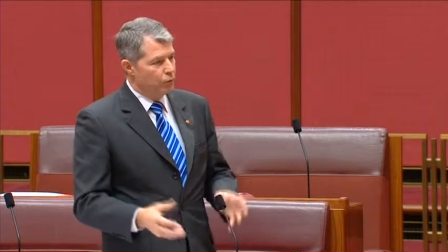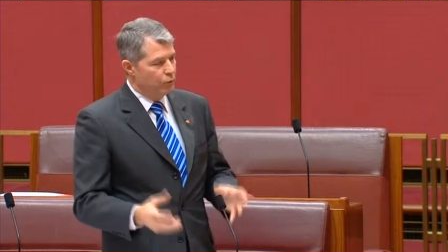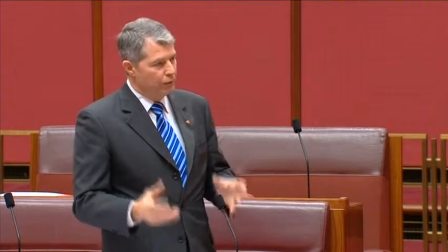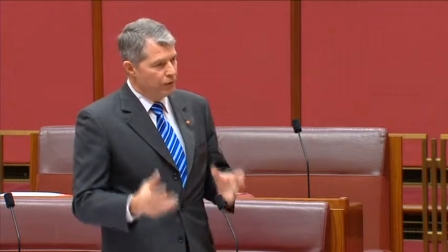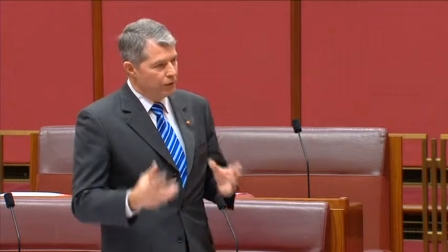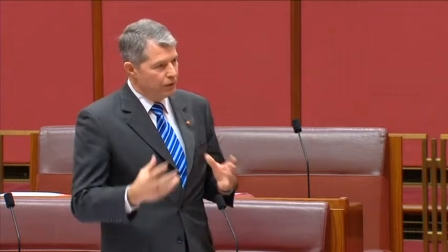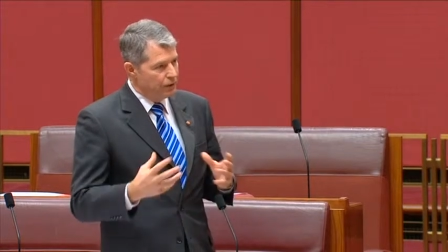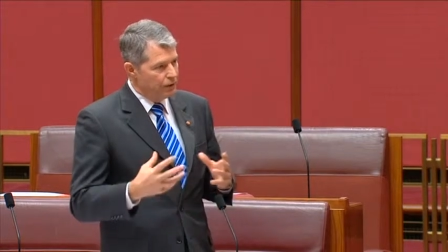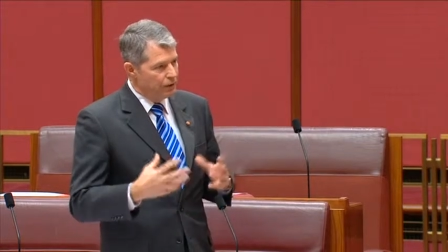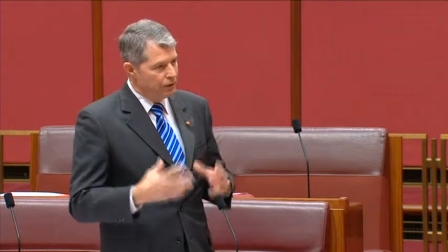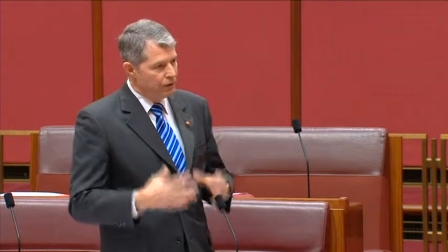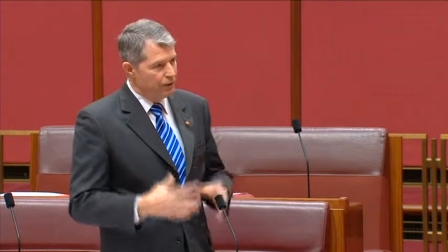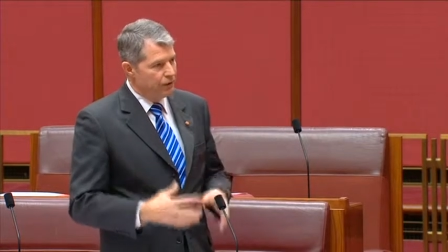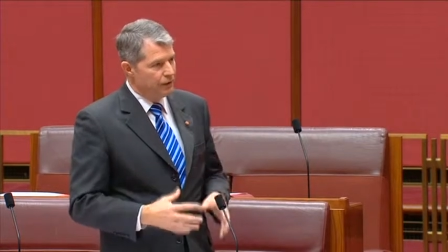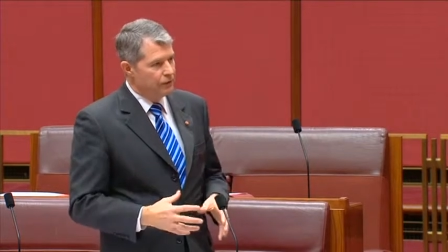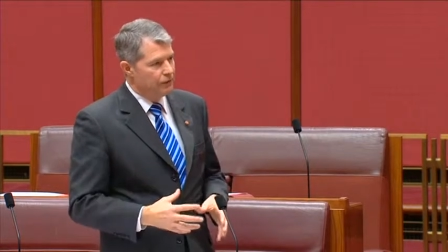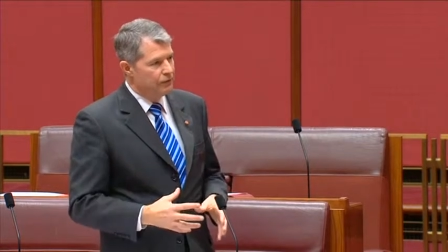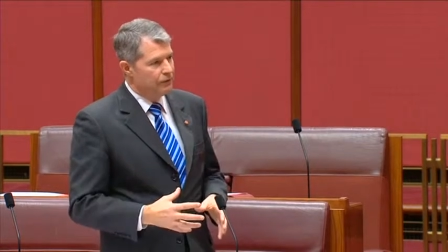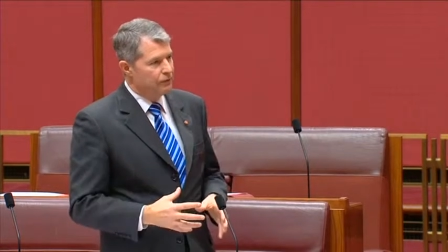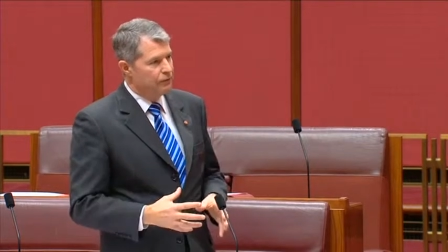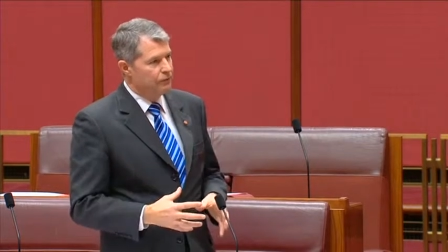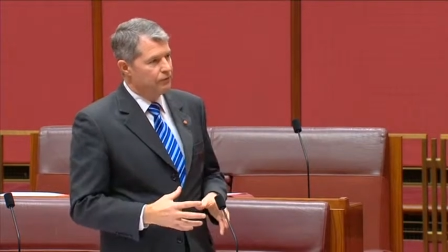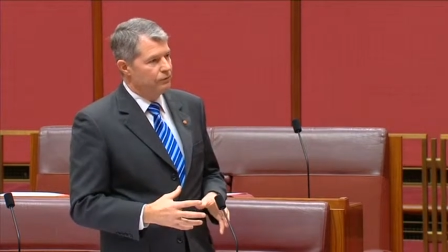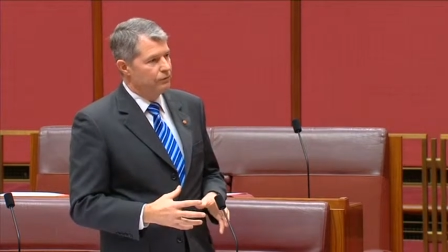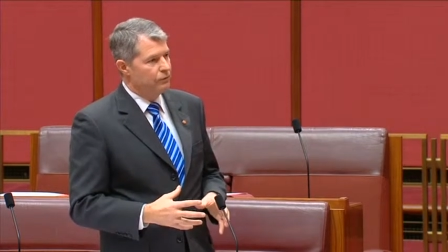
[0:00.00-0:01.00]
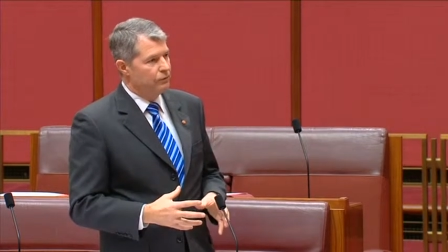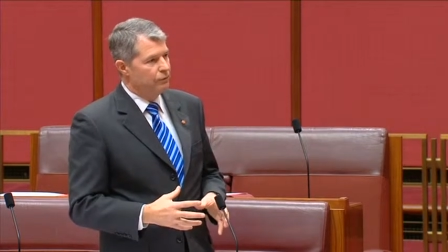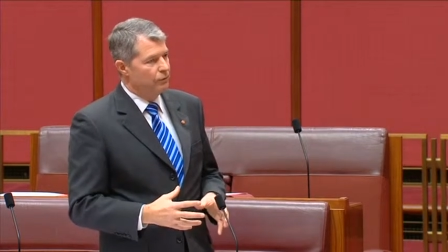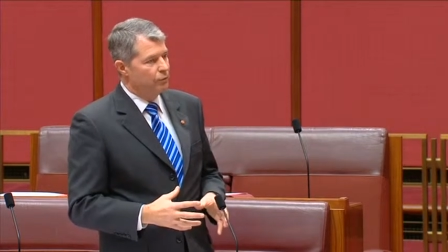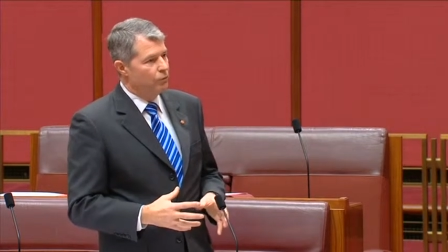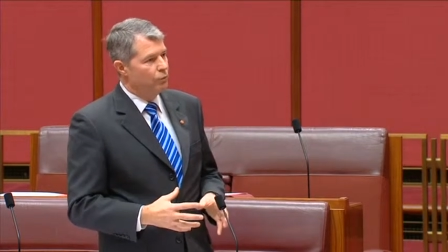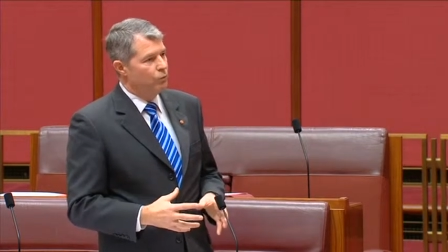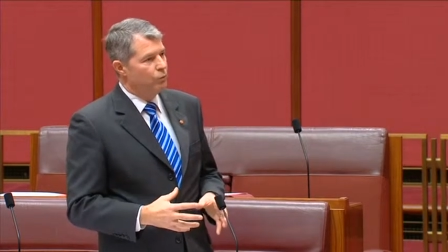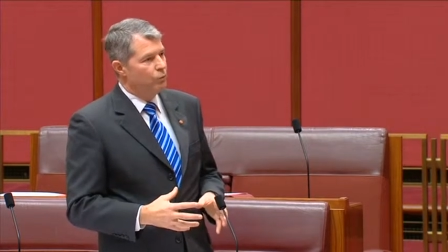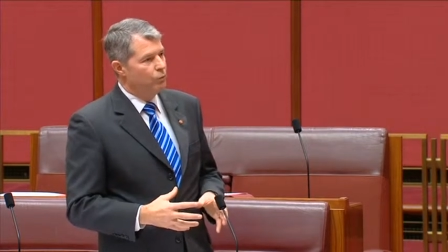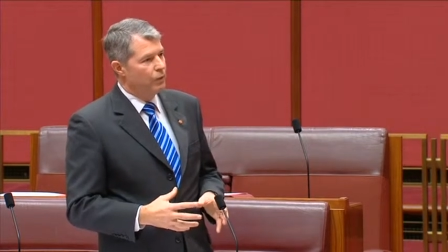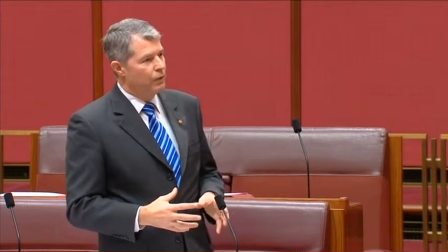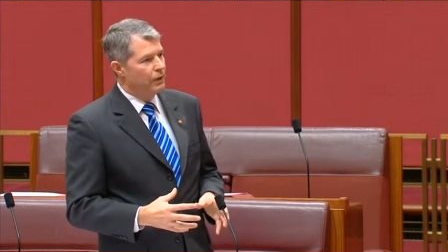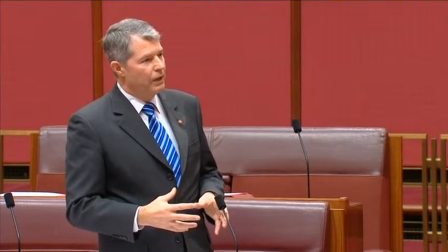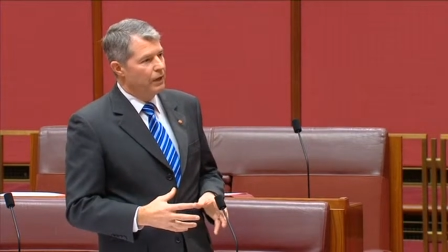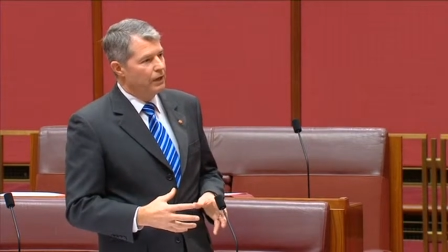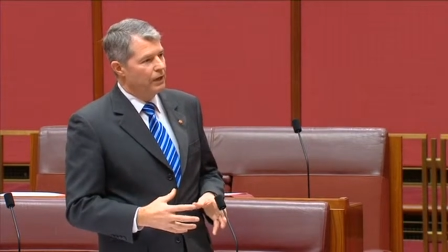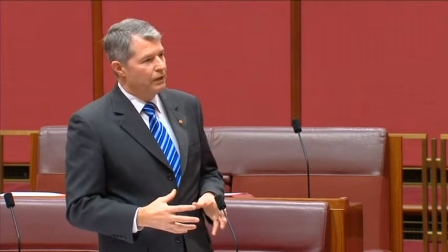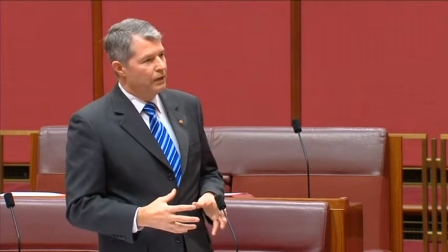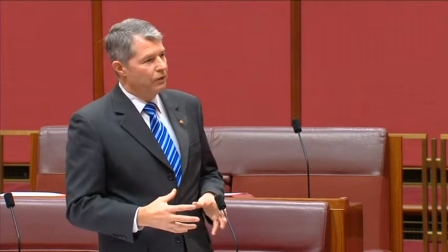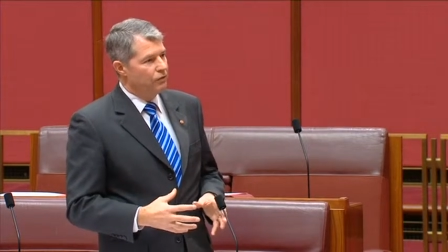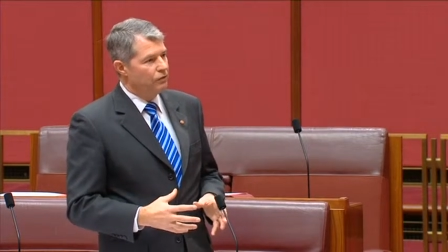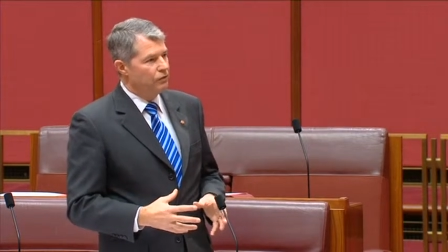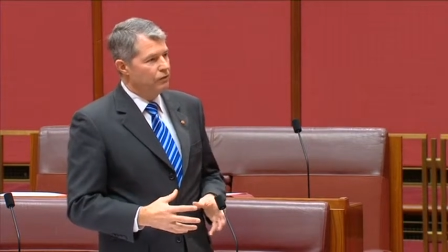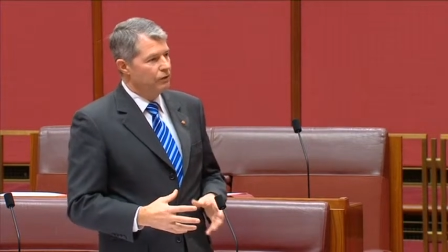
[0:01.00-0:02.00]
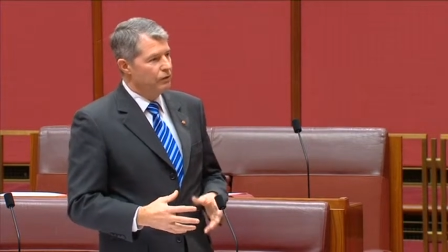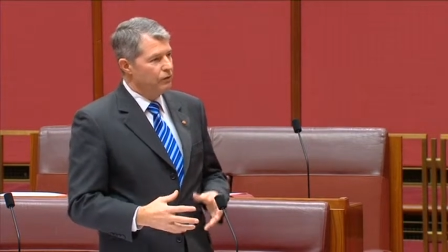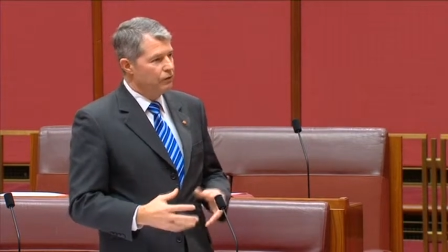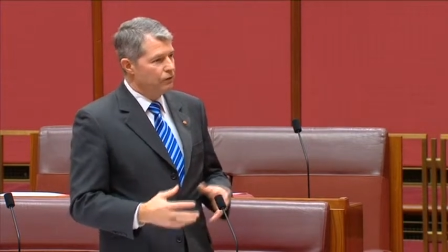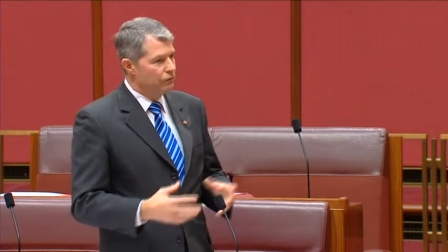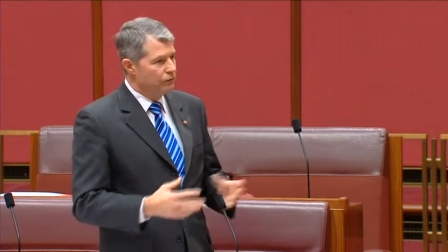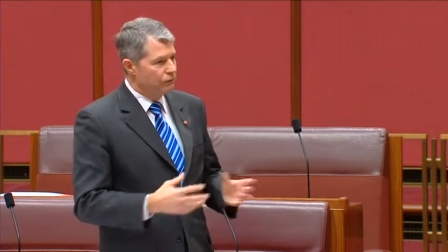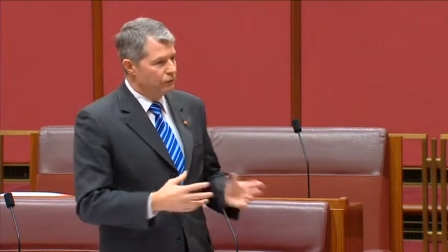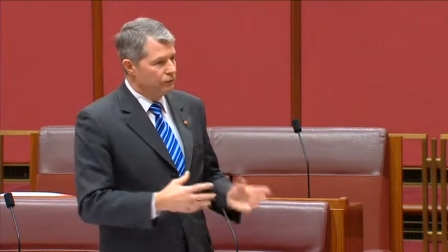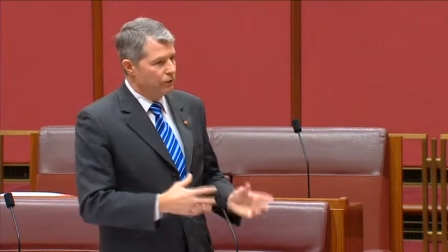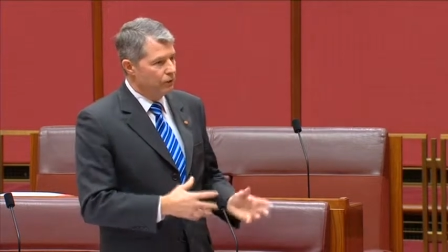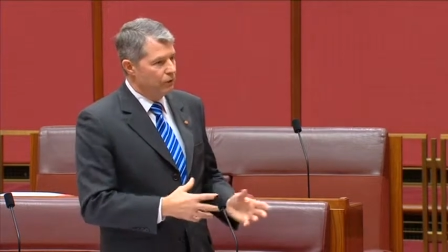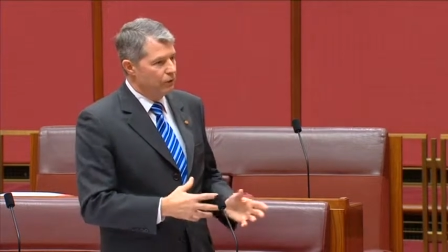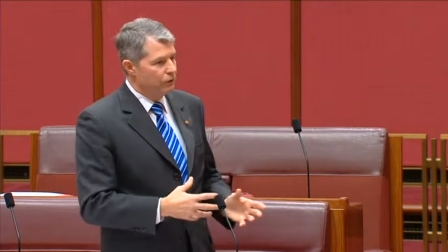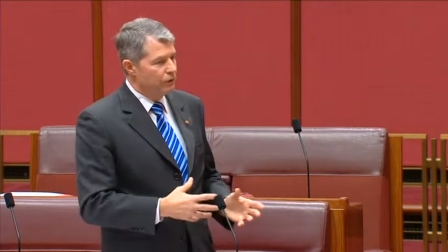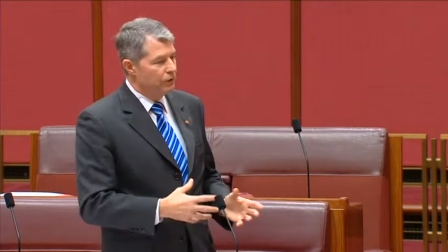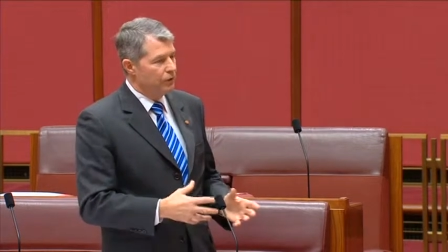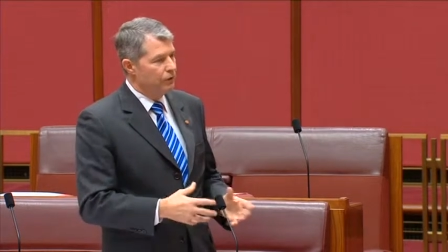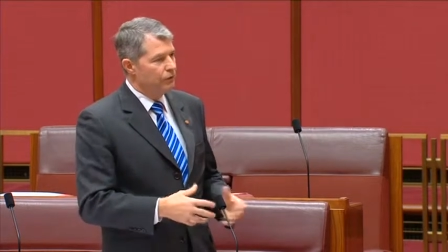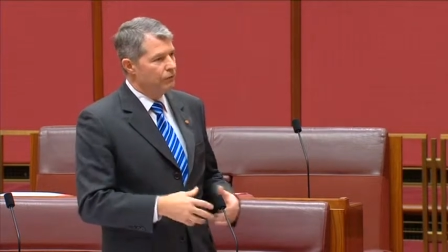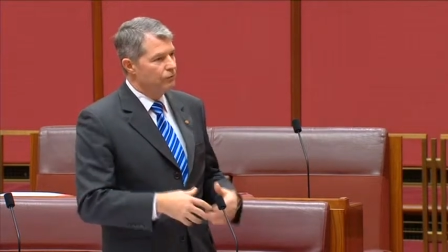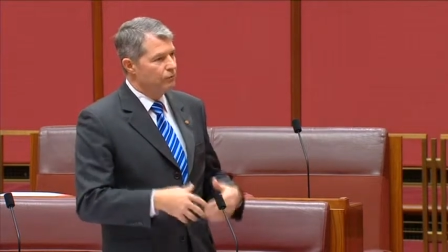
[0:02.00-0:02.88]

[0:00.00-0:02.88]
bring it in like this without actually consulting,